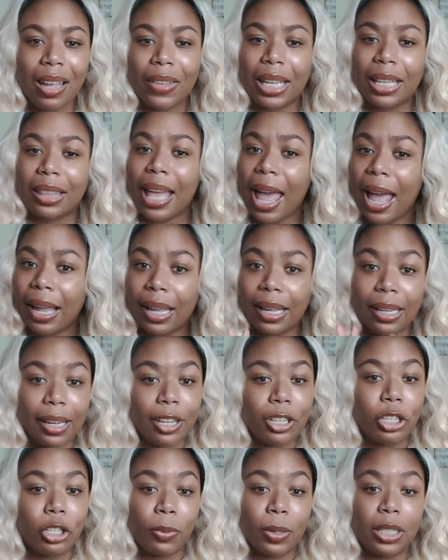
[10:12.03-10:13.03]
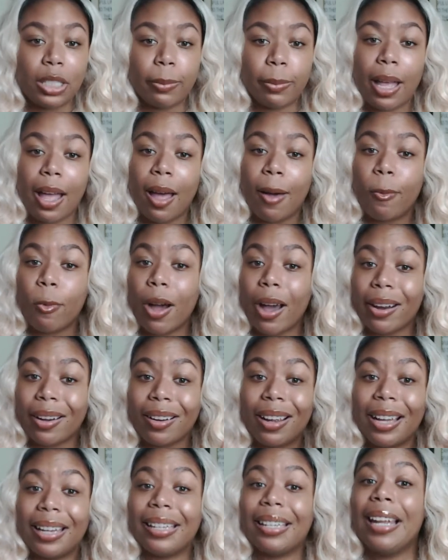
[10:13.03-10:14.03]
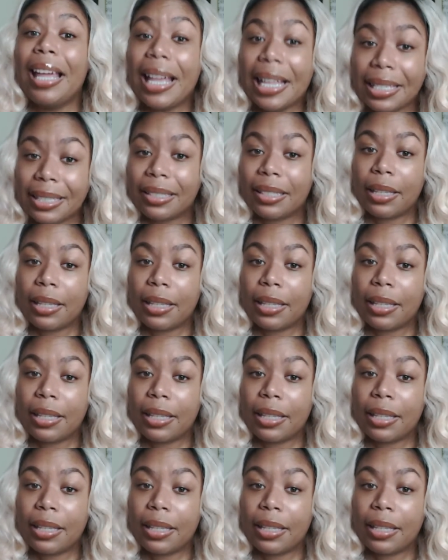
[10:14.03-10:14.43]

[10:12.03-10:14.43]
Like, that can get you in some hot water unless